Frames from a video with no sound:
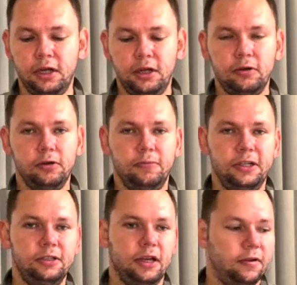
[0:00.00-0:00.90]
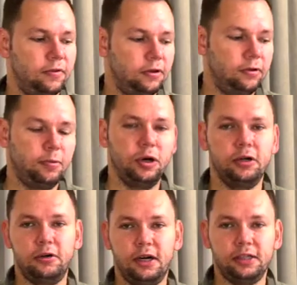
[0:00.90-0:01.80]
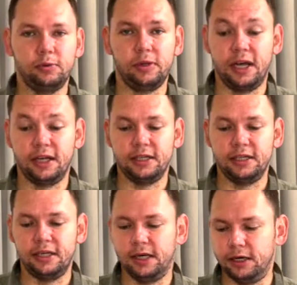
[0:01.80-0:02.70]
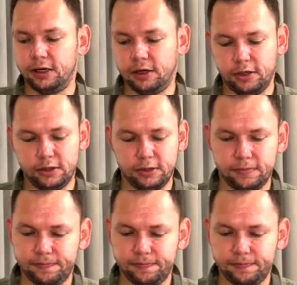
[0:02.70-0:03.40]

would be to have the new polarizer without any color cast.